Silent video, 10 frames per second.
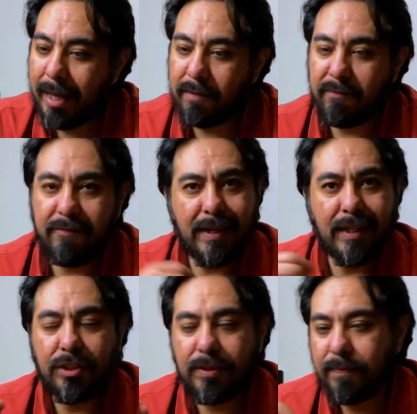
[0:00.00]
and the
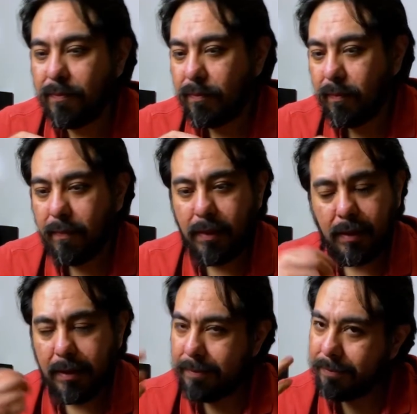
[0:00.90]
finish,
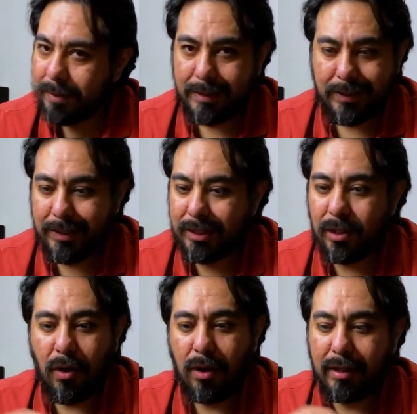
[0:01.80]
it's just a
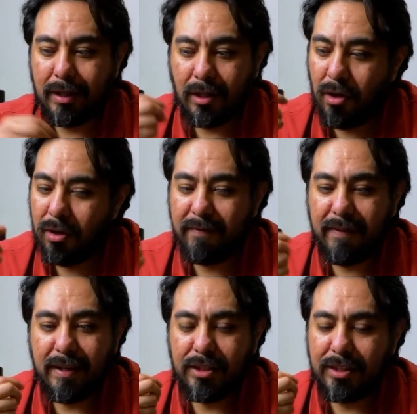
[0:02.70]
long
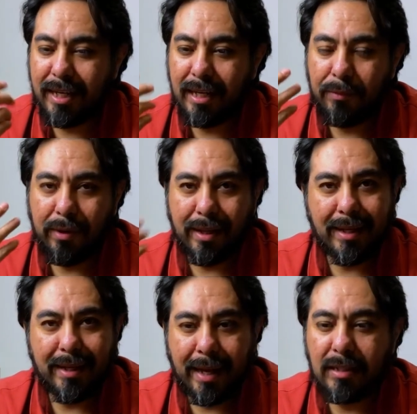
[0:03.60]
finish. You get a really
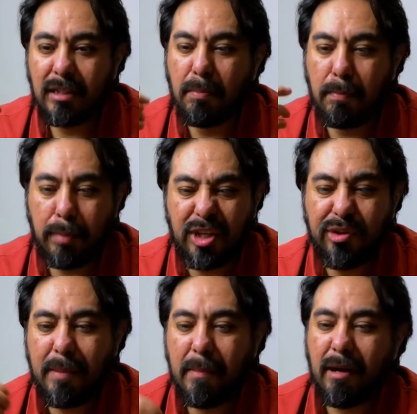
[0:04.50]
nice
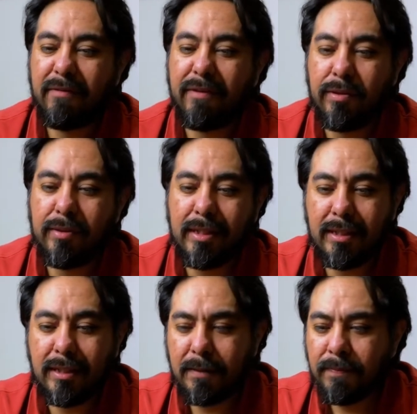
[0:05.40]
buttery mouthfeel on
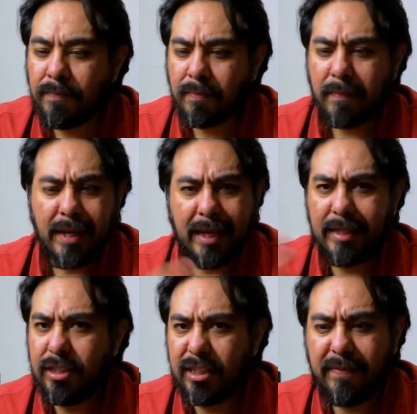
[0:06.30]
this, and it
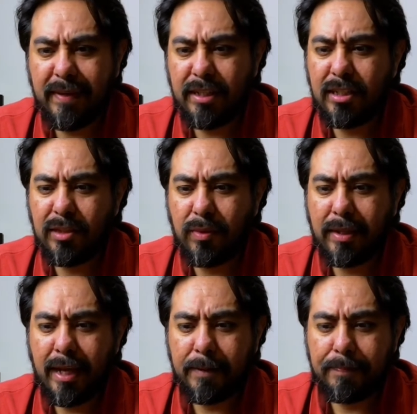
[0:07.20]
just finishes with
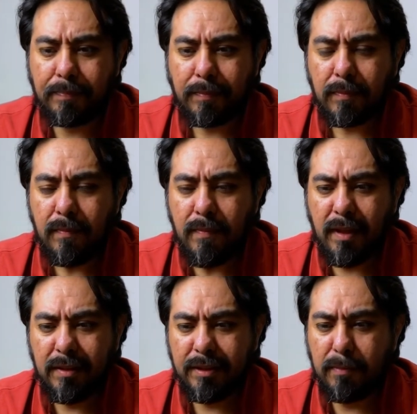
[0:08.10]
that
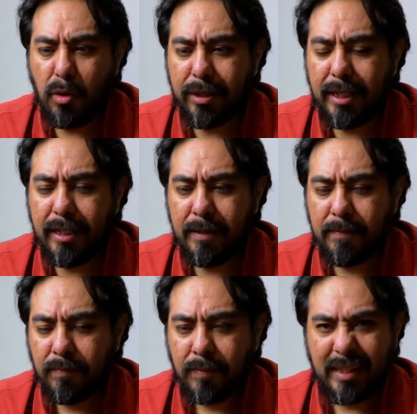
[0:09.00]
smoky,
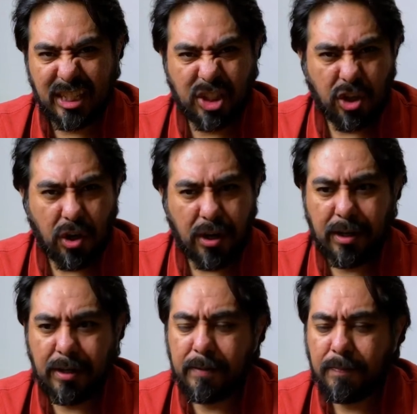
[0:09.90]
that
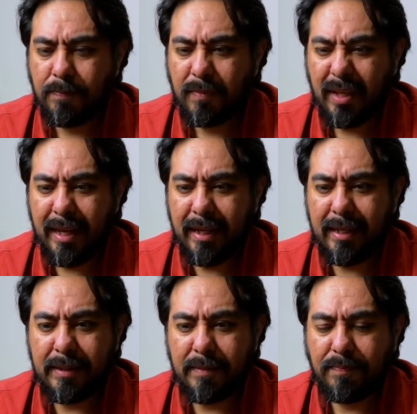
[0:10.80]
char
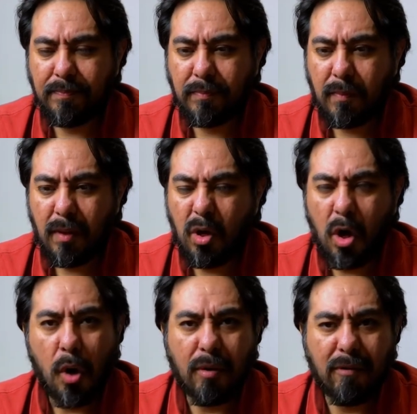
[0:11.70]
and
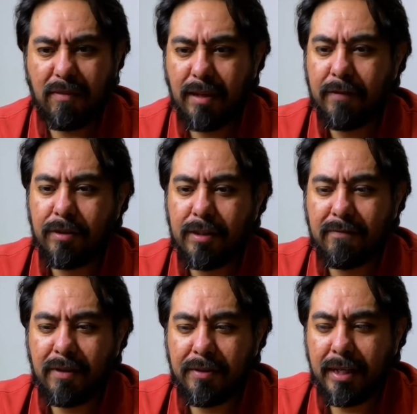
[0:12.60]
cocoa flavor in the
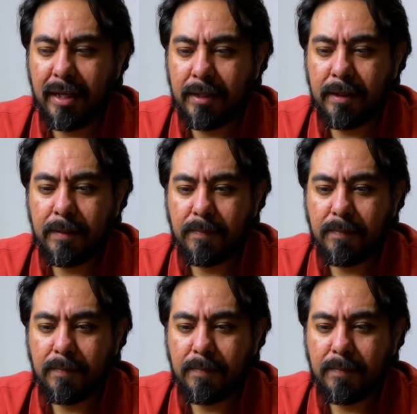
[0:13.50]
very end.